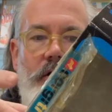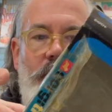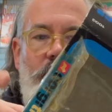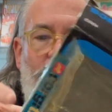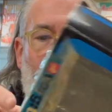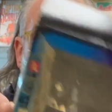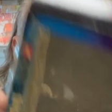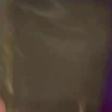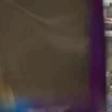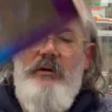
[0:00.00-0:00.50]

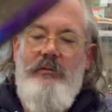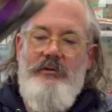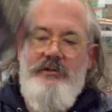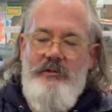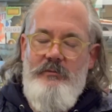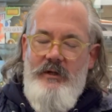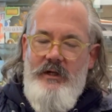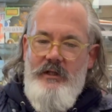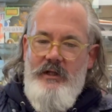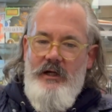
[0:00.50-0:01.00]
Might be able to
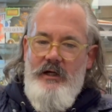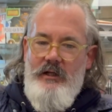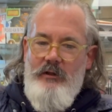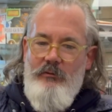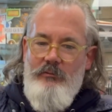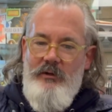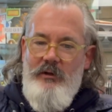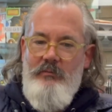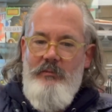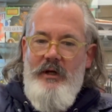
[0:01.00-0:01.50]
make that a little
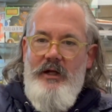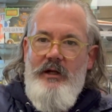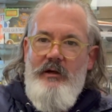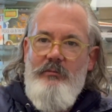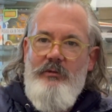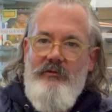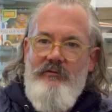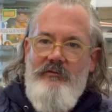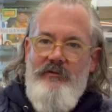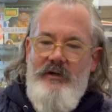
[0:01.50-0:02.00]
bit better,
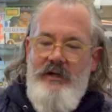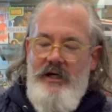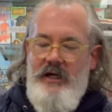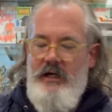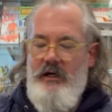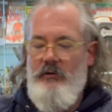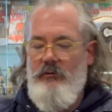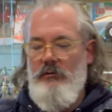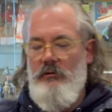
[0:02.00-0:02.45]
but for now